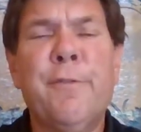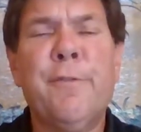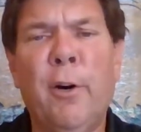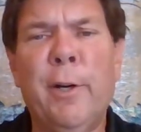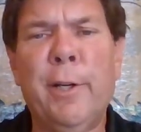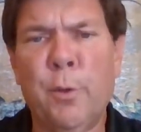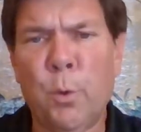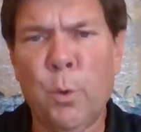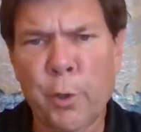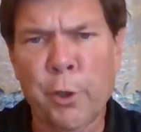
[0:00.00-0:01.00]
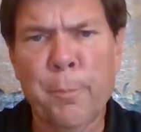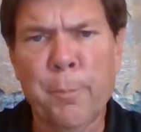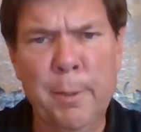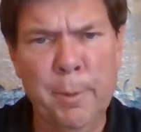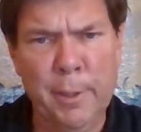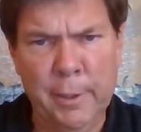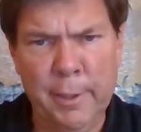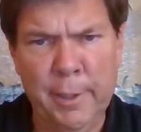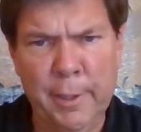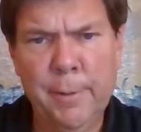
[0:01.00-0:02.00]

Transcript: fell in order biblically,